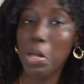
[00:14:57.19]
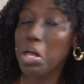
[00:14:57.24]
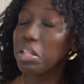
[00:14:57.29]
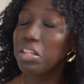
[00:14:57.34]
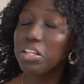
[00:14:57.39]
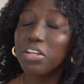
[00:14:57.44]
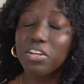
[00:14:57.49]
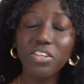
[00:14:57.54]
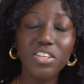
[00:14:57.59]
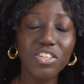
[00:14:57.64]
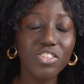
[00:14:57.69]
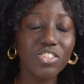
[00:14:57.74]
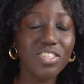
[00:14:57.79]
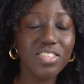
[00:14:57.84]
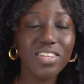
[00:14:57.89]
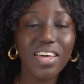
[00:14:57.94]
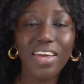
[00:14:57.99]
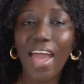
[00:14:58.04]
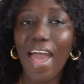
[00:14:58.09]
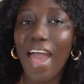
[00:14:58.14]
literally just
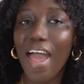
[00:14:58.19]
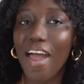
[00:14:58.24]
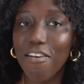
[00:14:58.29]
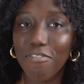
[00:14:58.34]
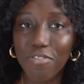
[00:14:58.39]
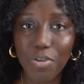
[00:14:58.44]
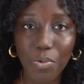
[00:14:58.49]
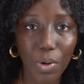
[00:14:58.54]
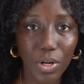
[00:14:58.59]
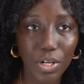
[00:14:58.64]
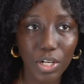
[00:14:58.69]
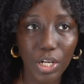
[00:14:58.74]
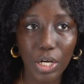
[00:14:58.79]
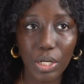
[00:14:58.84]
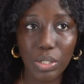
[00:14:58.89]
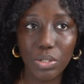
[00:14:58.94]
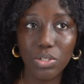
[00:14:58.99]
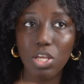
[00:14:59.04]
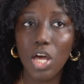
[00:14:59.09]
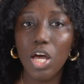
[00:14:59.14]
like everyone
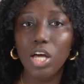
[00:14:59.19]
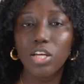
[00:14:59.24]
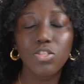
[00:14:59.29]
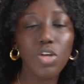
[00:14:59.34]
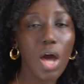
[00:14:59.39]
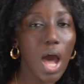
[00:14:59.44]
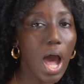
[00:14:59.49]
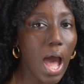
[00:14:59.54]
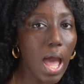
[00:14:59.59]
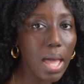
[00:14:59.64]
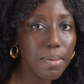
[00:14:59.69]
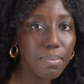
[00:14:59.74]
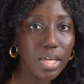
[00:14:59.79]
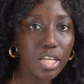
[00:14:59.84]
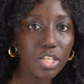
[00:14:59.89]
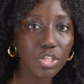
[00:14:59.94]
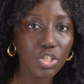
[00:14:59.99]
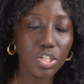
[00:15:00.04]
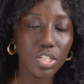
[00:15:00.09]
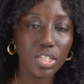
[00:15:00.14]
knows. So I'm
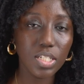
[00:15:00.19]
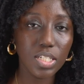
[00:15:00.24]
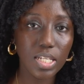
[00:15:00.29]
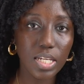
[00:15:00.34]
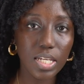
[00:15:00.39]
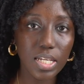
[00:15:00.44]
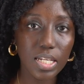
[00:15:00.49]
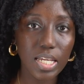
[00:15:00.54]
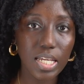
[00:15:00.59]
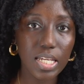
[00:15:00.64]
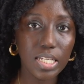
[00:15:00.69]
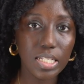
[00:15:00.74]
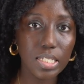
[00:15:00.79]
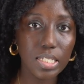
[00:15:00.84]
interested in